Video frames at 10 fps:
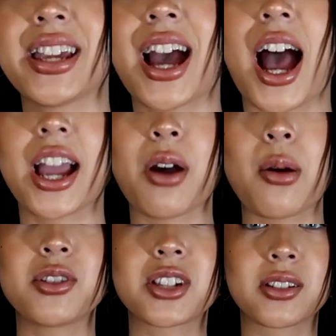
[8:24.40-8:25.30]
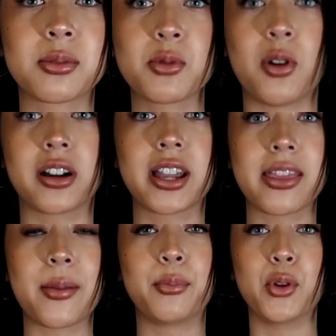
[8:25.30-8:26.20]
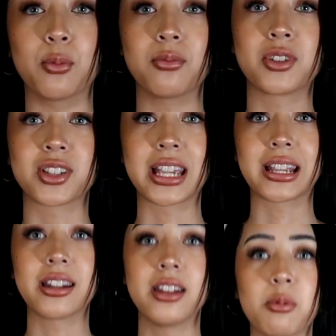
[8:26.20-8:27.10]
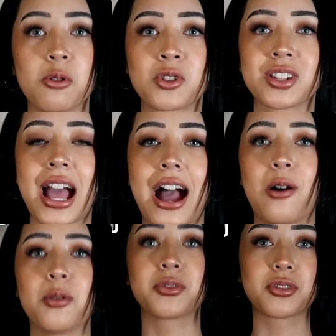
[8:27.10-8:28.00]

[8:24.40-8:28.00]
yeah, I, I would just literally be walking and then boom, just like nipple just out.